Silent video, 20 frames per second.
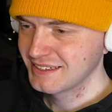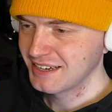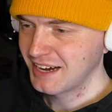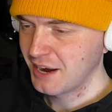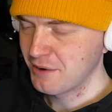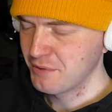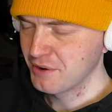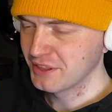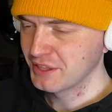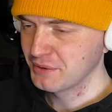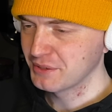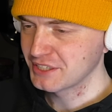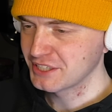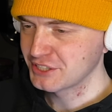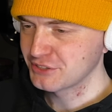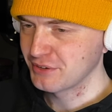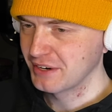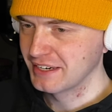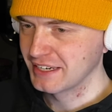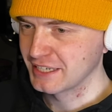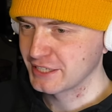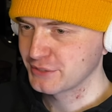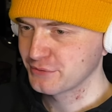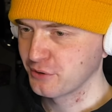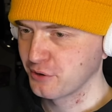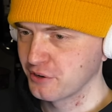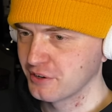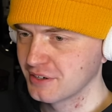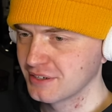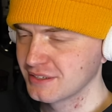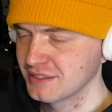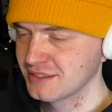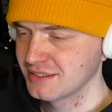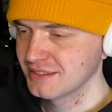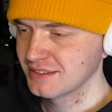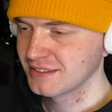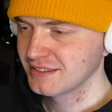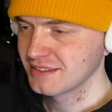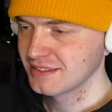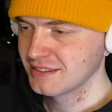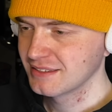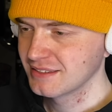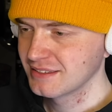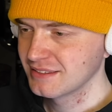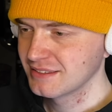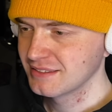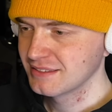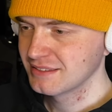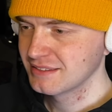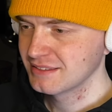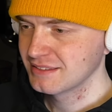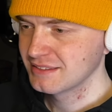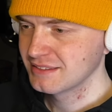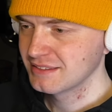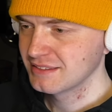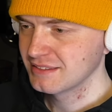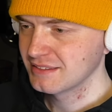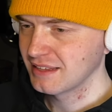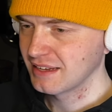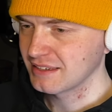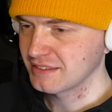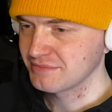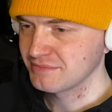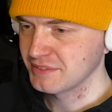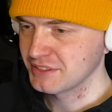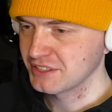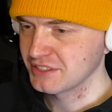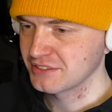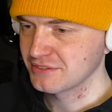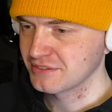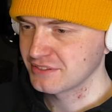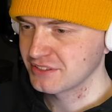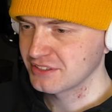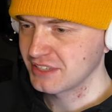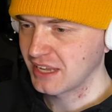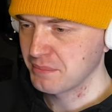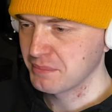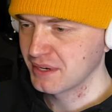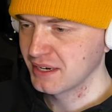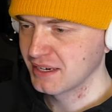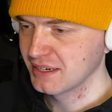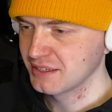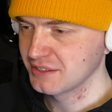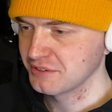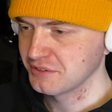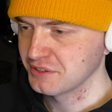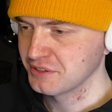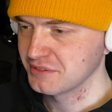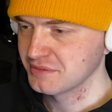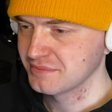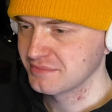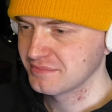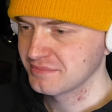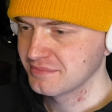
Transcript: I wonder what this training is for. Like, is it stamina or